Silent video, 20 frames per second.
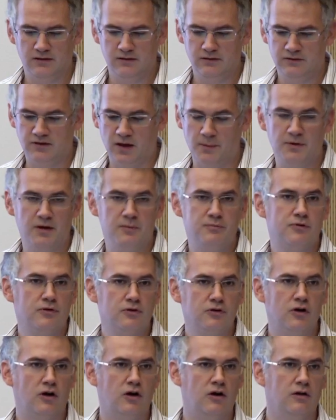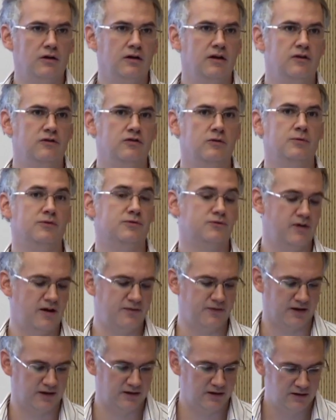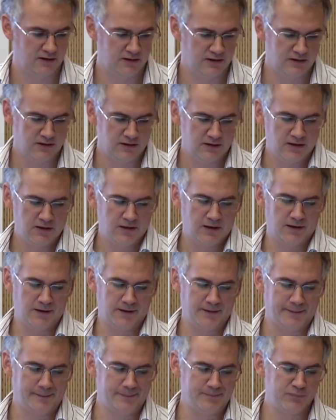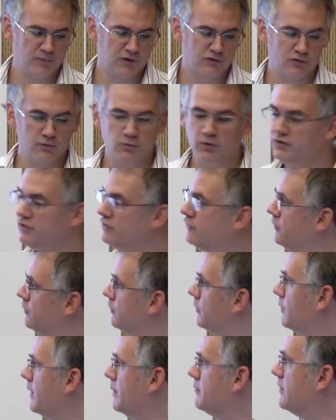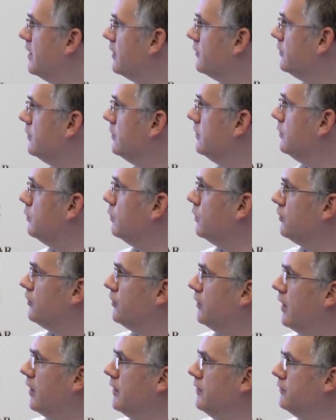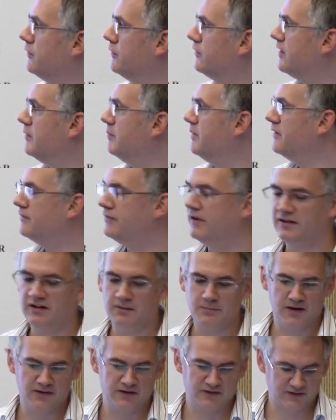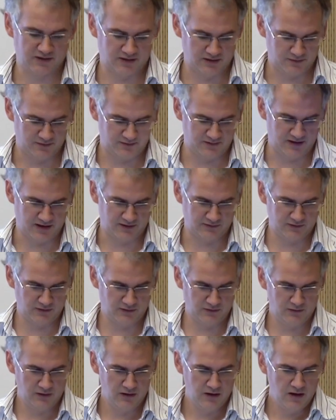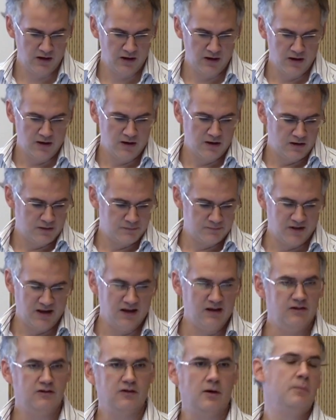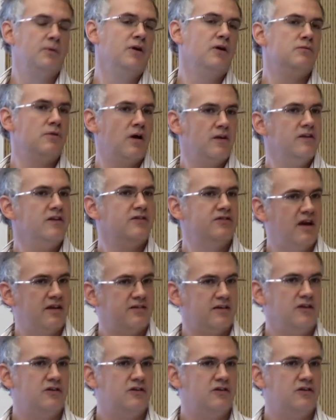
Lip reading: dominant protocol in terms of traffic. So we'll just use the web browser. We'll show how users can be affected by this kind of attack. So I'm going to run this as I